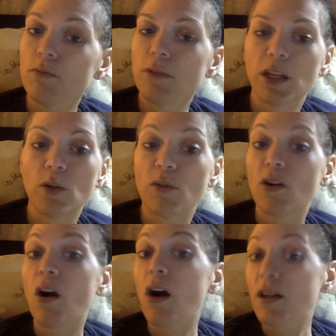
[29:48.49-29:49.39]
you know, the
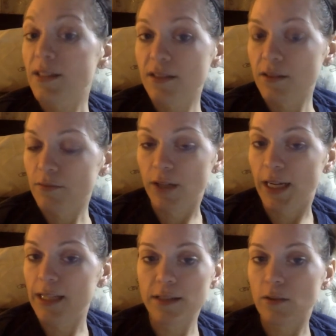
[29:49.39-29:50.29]
cost,
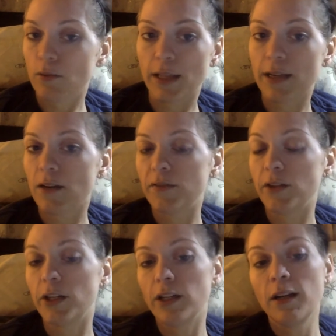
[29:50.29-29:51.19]
right? So like of
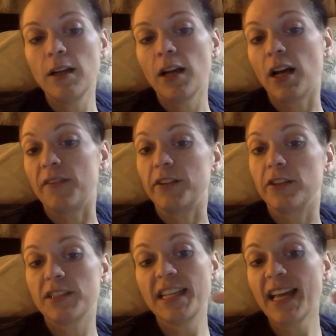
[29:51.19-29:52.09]
your of
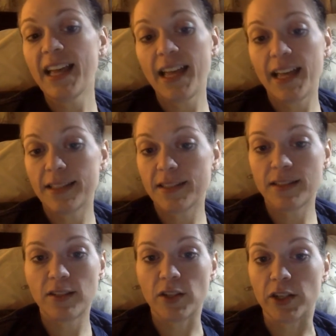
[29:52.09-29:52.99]
your
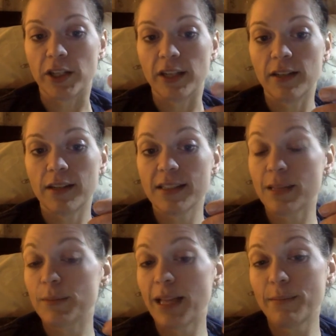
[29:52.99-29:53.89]
test, your
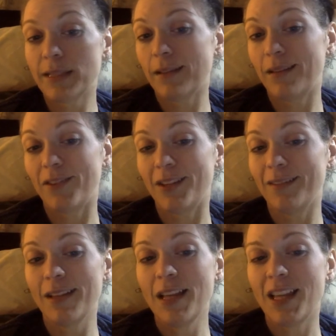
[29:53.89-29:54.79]
sometimes they'll
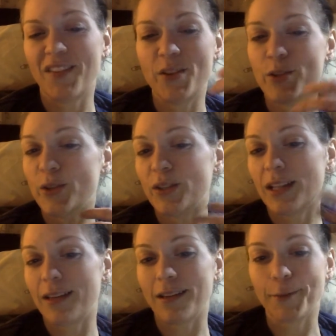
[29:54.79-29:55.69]
even if you took
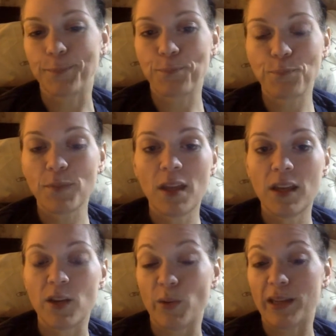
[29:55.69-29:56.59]
like um
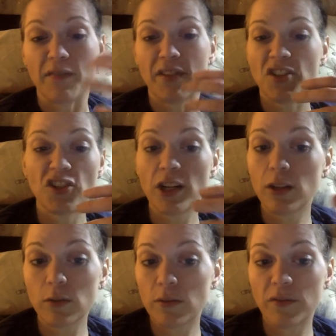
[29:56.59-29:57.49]
you know, like a
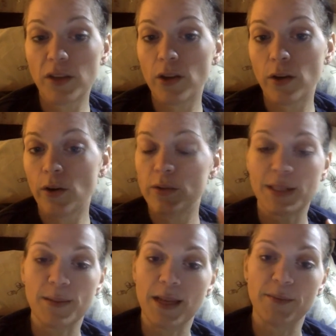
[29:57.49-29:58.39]
Fitzgerald review.
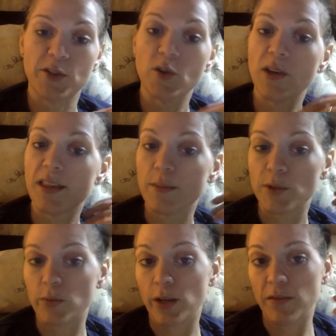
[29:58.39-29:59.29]
Sometimes you can get them
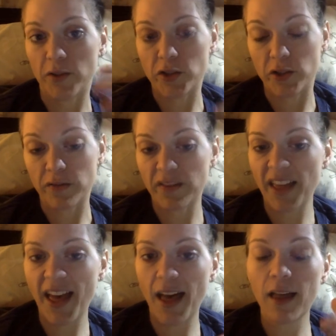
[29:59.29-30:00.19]
to reimburse you for
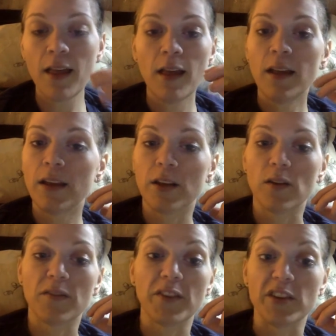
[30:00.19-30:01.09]
that, you
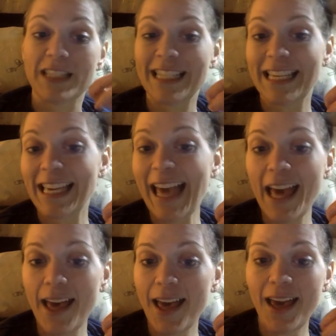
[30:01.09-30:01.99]
know, for your
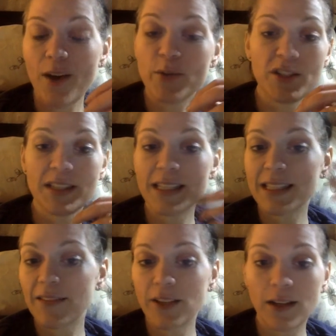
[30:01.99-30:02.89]
DEA, which is like
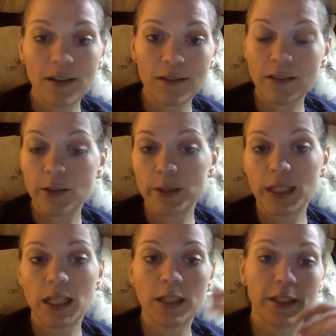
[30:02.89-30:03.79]

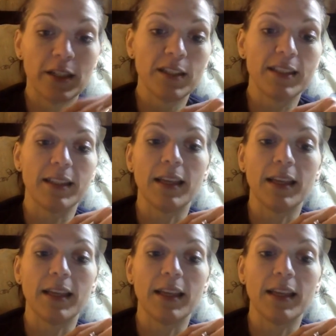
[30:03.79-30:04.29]
$731 and